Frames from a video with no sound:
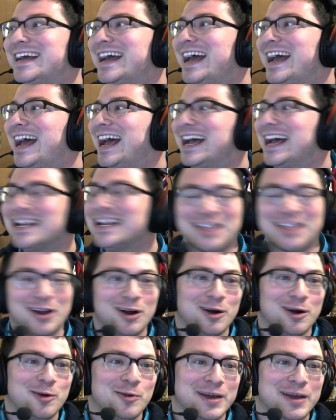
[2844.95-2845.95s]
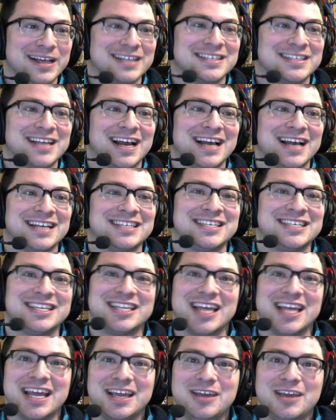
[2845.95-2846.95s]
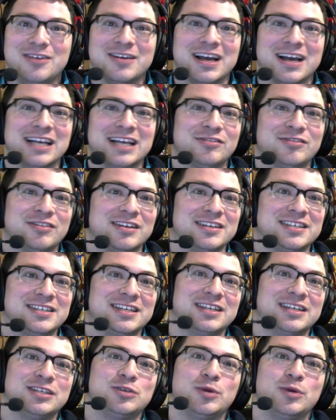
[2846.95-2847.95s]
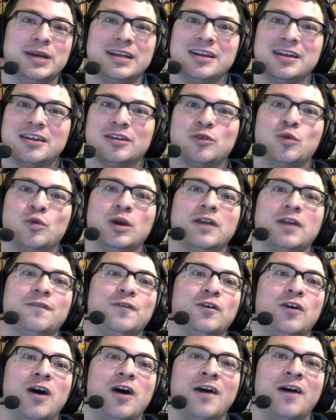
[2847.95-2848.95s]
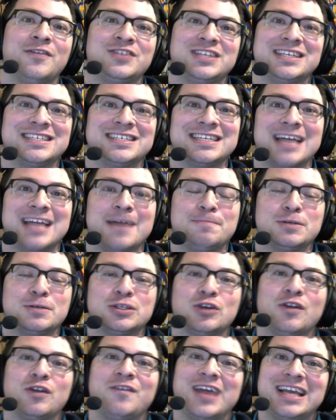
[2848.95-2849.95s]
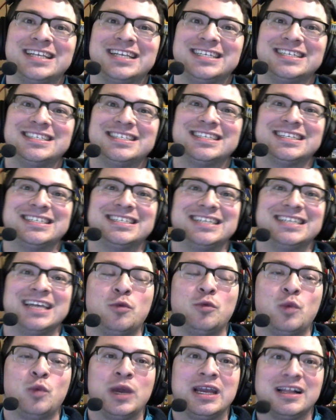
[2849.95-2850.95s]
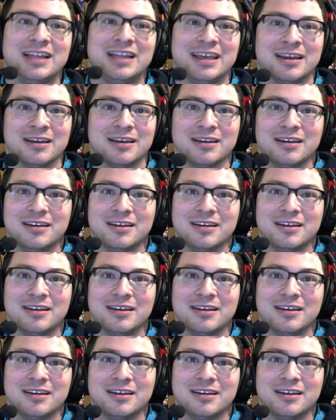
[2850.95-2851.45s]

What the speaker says: as always, guys, thank you guys for listening to another wonderful off-season episode of 1868 Weekly.